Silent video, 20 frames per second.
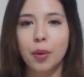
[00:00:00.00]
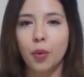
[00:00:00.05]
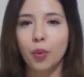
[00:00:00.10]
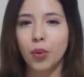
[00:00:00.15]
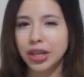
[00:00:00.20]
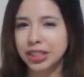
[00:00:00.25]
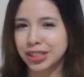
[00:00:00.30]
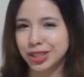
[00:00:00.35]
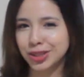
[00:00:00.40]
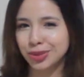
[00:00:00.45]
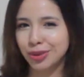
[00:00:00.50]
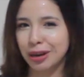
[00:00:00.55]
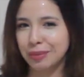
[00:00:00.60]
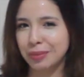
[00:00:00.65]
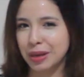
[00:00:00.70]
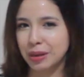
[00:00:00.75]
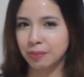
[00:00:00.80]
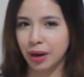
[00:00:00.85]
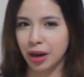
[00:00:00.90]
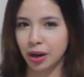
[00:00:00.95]
What do I
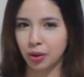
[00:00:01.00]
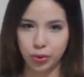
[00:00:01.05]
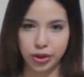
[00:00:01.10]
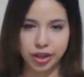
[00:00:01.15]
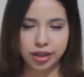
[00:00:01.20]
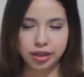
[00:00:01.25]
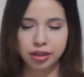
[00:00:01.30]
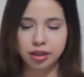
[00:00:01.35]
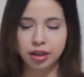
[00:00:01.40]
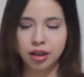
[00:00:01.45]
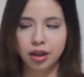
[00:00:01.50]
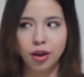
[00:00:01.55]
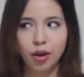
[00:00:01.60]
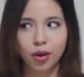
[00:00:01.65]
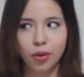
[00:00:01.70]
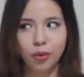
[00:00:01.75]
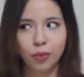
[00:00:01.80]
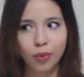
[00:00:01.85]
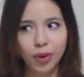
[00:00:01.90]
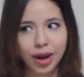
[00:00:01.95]
mean by weird?
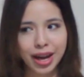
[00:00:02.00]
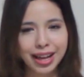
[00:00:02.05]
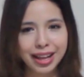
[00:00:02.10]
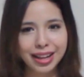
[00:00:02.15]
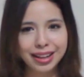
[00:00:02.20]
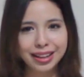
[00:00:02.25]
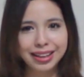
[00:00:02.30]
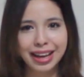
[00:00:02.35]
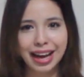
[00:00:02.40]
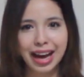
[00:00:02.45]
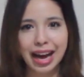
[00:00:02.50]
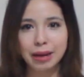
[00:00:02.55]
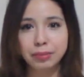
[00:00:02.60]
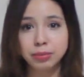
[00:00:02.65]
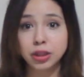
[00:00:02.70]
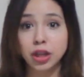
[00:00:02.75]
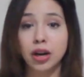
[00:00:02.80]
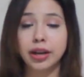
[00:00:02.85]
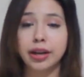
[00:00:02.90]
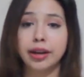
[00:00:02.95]
Well,
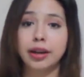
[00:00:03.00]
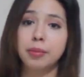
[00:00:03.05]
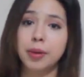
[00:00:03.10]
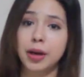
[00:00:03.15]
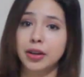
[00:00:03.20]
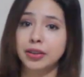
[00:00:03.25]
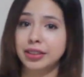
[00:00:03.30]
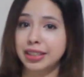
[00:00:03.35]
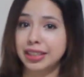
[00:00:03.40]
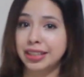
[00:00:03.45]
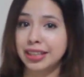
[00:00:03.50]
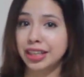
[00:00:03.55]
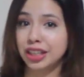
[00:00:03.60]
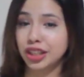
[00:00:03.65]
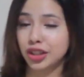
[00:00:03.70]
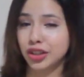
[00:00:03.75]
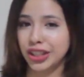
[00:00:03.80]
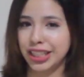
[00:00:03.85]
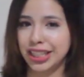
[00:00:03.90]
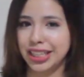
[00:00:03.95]
I'm talking about the
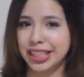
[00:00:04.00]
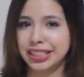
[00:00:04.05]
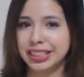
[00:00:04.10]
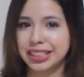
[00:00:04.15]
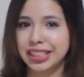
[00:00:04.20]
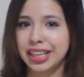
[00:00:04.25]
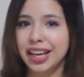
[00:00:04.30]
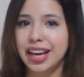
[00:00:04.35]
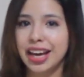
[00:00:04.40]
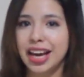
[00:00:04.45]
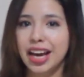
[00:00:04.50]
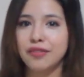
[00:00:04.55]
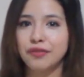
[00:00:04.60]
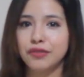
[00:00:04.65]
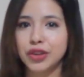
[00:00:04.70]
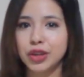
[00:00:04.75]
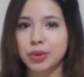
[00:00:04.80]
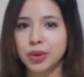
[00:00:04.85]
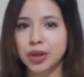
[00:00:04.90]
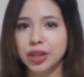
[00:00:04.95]
ingredients.
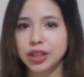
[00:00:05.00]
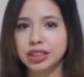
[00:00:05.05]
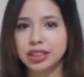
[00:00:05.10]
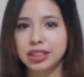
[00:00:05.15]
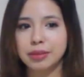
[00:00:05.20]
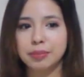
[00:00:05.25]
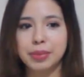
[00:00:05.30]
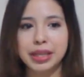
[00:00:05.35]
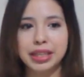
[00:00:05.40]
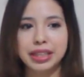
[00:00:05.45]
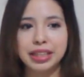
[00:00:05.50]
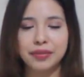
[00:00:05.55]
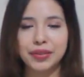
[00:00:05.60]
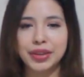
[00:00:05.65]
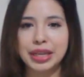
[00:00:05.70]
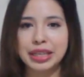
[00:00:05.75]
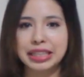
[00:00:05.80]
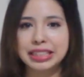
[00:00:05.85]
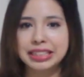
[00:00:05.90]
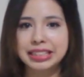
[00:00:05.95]
If you were to be
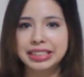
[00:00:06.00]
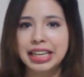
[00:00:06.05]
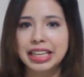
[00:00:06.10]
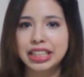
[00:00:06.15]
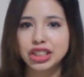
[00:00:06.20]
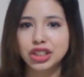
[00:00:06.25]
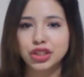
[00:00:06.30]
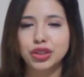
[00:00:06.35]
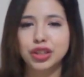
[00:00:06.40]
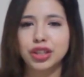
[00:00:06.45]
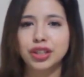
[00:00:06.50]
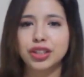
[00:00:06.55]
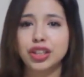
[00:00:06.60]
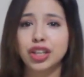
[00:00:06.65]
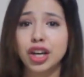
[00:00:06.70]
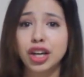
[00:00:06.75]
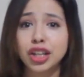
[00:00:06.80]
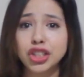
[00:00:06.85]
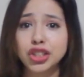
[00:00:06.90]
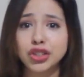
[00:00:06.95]
living in the States or
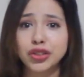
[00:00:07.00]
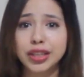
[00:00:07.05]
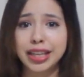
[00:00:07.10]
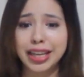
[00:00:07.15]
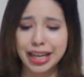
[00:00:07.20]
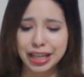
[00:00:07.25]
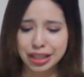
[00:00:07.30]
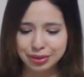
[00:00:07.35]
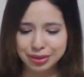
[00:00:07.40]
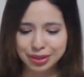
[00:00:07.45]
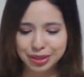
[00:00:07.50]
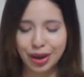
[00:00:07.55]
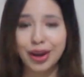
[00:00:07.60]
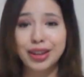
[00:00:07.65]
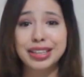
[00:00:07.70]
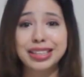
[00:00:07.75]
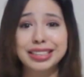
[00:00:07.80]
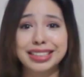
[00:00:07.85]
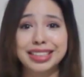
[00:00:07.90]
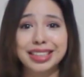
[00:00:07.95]
another country and you
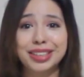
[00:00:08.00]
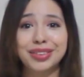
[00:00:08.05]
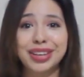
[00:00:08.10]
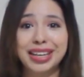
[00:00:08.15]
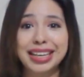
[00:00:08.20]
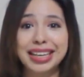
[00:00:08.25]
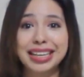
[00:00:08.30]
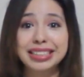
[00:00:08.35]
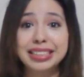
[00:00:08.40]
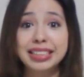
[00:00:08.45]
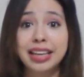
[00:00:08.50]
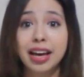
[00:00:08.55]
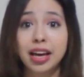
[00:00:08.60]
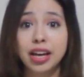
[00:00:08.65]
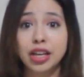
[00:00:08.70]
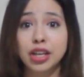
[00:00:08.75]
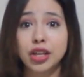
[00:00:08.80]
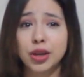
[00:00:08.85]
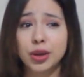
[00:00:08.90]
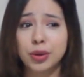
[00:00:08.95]
saw these ingredients,
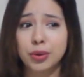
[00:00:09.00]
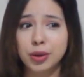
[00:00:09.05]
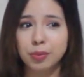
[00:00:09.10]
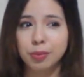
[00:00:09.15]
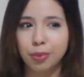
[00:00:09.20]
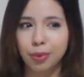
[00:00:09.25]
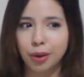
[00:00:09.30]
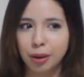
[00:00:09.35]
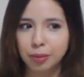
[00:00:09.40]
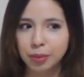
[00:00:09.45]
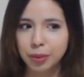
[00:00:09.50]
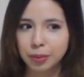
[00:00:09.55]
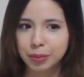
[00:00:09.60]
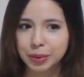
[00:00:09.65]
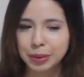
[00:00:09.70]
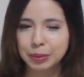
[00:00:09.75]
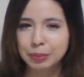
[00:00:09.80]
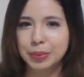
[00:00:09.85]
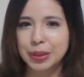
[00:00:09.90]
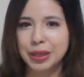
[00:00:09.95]
you would
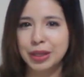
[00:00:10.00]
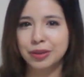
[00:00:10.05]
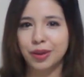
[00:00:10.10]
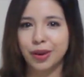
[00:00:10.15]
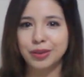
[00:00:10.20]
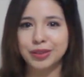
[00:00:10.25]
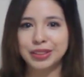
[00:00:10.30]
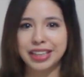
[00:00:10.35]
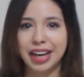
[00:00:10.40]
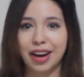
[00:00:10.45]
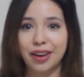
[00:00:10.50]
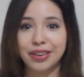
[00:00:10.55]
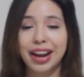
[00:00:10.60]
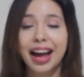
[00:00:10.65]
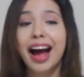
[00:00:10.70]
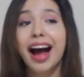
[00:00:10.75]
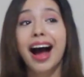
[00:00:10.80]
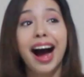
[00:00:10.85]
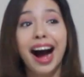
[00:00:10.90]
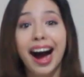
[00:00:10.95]
probably be grossed
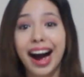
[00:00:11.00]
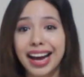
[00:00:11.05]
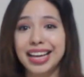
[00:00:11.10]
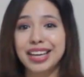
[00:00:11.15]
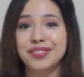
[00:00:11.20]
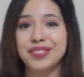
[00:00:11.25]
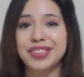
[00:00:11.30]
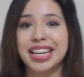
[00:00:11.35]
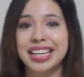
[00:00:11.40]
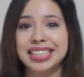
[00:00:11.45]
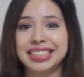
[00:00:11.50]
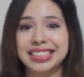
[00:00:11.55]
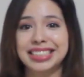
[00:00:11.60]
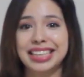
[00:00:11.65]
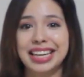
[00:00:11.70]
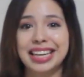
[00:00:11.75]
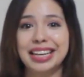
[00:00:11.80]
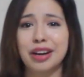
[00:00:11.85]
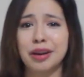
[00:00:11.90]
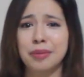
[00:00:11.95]
out. I even
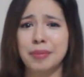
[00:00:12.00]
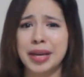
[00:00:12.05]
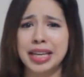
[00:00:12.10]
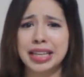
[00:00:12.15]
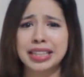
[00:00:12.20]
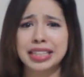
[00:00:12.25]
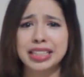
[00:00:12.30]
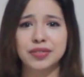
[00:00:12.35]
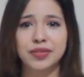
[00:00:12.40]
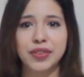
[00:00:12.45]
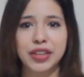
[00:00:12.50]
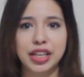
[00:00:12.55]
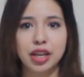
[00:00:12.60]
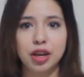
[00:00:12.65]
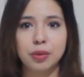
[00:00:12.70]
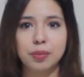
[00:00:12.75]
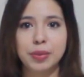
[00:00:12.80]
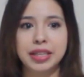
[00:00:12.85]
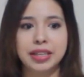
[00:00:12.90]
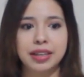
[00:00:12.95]
hesitated on making this
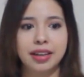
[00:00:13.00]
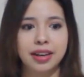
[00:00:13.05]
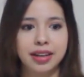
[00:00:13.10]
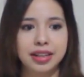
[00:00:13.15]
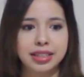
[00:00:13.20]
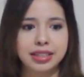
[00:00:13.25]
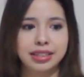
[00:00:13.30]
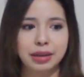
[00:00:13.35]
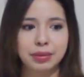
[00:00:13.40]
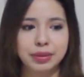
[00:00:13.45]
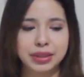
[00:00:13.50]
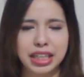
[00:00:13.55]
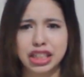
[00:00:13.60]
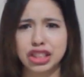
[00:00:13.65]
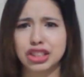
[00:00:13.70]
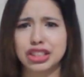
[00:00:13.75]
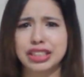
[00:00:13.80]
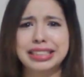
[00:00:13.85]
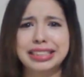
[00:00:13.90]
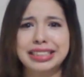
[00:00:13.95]
video because I was
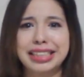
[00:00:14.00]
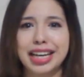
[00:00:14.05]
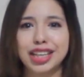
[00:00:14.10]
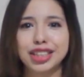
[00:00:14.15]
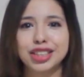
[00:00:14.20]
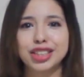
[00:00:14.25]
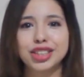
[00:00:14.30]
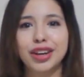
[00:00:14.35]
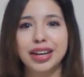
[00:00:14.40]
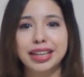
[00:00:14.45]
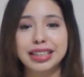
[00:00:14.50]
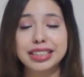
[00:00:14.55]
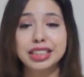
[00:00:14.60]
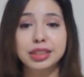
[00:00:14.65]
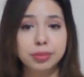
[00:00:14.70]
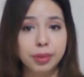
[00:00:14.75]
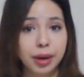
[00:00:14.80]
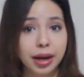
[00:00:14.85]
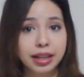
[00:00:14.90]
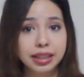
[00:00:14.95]
actually scared to try
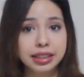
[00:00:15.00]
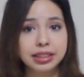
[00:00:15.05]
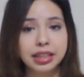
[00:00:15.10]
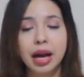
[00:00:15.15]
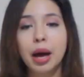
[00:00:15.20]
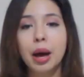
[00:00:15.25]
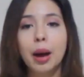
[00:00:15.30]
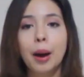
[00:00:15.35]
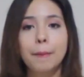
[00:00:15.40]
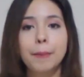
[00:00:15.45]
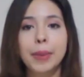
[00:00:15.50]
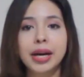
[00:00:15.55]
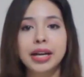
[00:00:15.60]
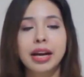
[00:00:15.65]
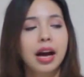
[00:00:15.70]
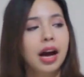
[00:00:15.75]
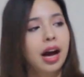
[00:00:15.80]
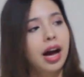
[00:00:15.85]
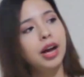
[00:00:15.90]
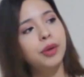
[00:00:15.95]
these products,
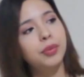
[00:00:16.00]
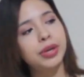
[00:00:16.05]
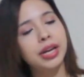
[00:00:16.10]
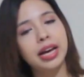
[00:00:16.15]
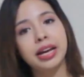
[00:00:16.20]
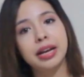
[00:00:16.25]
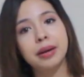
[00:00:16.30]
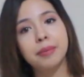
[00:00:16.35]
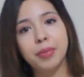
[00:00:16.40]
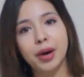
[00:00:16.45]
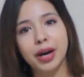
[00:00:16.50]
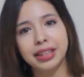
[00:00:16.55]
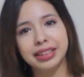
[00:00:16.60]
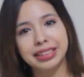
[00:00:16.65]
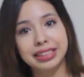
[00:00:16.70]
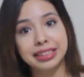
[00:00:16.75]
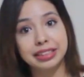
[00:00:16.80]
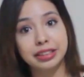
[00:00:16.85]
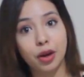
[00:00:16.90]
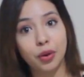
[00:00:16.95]
but I went ahead and bought
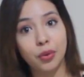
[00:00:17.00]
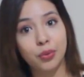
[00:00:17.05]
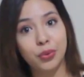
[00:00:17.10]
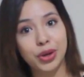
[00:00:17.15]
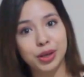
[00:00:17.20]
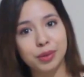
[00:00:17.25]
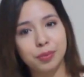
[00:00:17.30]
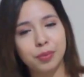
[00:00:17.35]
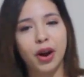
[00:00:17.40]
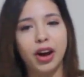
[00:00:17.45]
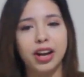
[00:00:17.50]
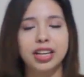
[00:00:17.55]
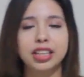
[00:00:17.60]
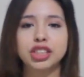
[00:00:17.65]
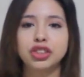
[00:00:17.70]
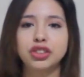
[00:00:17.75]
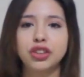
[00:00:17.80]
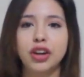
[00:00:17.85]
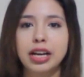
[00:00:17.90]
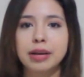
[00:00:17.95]
these weird
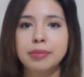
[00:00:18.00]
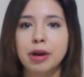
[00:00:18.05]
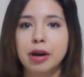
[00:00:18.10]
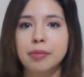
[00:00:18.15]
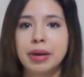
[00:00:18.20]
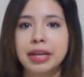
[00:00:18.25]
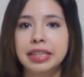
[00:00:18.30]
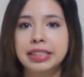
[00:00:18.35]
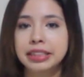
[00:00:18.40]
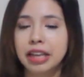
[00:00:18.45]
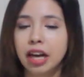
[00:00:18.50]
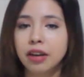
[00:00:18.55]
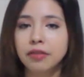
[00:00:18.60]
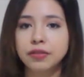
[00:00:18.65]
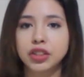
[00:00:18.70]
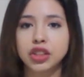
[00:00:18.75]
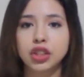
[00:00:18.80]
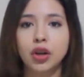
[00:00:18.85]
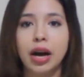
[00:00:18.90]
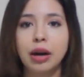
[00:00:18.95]
products, tried them out
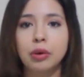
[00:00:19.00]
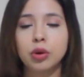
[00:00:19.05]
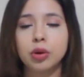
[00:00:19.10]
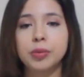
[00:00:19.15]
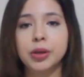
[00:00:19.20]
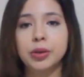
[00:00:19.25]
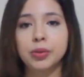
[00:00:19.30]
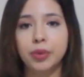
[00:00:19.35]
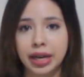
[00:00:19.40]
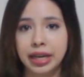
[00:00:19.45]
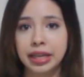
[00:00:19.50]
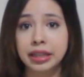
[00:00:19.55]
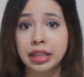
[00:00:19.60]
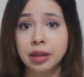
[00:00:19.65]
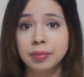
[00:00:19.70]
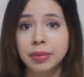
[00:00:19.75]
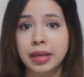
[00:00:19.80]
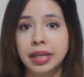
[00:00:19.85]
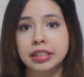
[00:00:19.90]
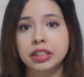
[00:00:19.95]
myself, so I will be rating
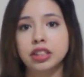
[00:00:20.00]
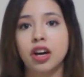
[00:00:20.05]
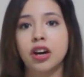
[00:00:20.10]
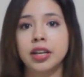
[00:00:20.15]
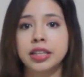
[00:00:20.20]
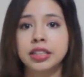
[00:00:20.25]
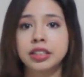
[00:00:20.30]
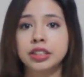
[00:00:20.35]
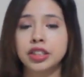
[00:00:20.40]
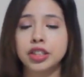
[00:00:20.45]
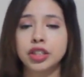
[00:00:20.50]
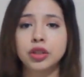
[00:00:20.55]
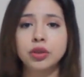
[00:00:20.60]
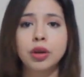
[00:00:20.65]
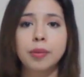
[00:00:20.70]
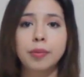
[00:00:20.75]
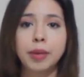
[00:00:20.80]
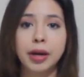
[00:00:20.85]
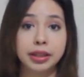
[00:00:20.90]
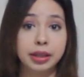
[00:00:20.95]
them and talking to you
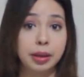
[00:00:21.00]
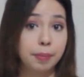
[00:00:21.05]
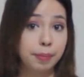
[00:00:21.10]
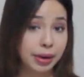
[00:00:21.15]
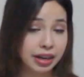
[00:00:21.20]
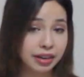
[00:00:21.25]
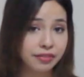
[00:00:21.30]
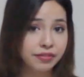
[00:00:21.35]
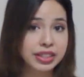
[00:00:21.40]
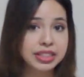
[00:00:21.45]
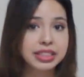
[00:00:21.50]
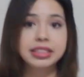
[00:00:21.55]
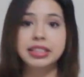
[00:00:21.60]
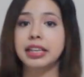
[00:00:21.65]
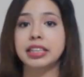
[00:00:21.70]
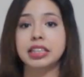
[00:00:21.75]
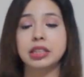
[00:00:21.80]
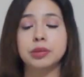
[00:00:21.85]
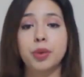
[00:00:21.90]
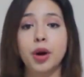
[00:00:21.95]
about the benefits
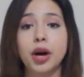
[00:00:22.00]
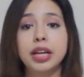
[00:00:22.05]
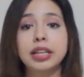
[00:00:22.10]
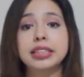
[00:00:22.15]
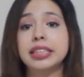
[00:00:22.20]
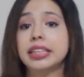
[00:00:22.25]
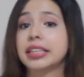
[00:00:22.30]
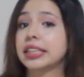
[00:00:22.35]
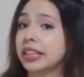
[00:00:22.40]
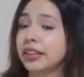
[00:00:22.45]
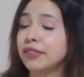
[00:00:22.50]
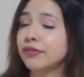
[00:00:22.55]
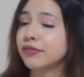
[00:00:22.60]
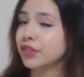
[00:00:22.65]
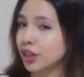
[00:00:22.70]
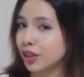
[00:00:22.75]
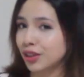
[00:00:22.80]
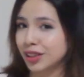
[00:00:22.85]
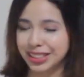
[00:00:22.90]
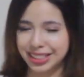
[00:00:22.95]
that these products can give
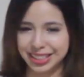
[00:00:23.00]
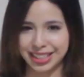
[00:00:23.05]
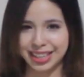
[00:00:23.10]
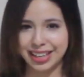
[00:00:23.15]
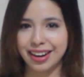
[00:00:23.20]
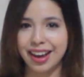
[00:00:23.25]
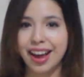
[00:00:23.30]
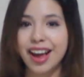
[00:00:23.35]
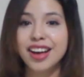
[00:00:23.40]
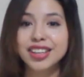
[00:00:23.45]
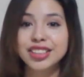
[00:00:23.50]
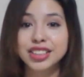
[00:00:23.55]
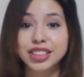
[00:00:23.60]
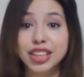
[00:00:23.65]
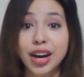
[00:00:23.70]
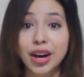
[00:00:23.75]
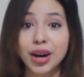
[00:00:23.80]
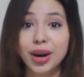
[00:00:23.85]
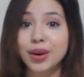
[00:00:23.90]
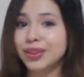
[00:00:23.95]
your skin.
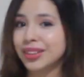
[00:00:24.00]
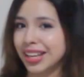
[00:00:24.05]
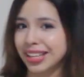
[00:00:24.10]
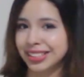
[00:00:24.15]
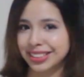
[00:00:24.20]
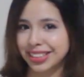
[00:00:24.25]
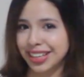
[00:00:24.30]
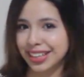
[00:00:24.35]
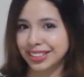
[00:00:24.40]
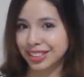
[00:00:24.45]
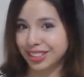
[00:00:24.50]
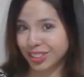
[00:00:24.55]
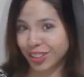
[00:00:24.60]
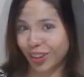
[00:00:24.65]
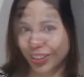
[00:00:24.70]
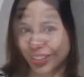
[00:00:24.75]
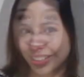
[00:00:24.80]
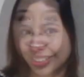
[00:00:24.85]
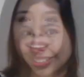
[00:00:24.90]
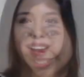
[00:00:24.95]
So let's get
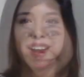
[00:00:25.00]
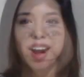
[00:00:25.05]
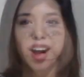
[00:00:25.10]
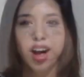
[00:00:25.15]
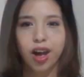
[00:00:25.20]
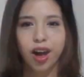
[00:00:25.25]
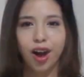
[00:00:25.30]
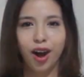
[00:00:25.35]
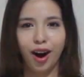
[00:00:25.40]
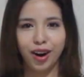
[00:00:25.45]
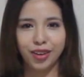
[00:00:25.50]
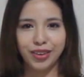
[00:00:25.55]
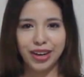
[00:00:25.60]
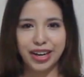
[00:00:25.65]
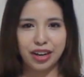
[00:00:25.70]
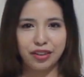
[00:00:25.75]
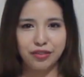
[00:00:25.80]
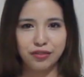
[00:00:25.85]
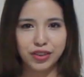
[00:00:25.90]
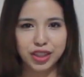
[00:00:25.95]
started. All
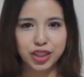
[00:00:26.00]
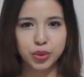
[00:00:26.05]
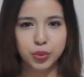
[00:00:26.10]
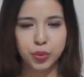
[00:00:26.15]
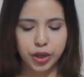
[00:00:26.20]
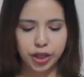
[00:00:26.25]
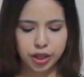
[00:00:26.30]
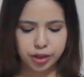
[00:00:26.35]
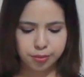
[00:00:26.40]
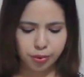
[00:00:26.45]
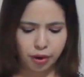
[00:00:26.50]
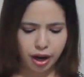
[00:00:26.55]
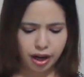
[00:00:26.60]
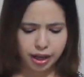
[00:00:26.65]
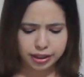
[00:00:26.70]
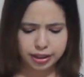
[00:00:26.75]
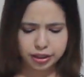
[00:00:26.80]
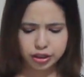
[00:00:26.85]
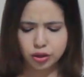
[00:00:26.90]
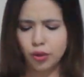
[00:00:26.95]
right, our first weird
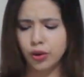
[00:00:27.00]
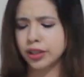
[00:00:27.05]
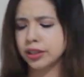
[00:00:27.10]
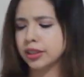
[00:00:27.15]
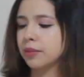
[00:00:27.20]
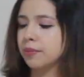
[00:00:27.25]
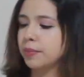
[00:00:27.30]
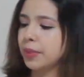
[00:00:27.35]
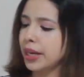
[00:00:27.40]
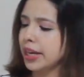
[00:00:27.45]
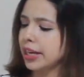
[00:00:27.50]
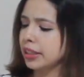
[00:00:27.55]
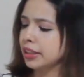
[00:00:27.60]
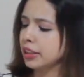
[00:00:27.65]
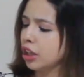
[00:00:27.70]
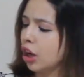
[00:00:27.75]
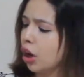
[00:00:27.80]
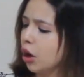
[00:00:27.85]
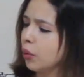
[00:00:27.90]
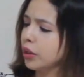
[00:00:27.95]
product is going to
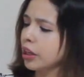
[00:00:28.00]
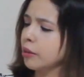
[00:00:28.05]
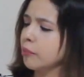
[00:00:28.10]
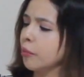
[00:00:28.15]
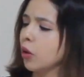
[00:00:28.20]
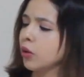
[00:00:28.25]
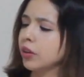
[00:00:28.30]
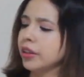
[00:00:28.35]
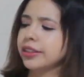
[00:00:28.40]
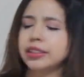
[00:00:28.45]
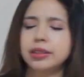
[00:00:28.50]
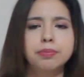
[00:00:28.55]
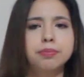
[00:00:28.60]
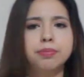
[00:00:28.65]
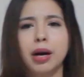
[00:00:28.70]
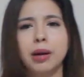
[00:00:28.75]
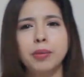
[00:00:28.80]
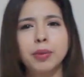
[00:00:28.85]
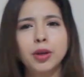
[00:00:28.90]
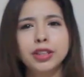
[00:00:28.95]
be Tony Moly's
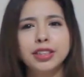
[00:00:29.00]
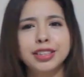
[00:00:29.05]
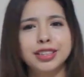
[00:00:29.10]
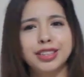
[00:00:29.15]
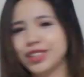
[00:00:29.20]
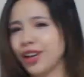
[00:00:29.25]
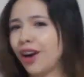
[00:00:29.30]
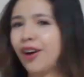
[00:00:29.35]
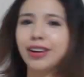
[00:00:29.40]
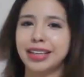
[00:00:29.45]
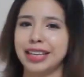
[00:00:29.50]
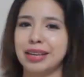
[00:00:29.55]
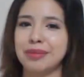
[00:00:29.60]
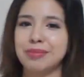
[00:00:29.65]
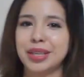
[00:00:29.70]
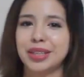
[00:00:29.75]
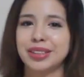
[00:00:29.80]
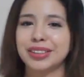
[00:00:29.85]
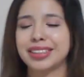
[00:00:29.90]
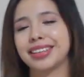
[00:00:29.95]
Bubble Donkey
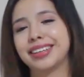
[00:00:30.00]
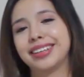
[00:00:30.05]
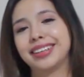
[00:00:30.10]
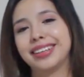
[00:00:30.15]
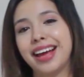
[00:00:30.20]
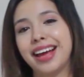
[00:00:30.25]
Milk.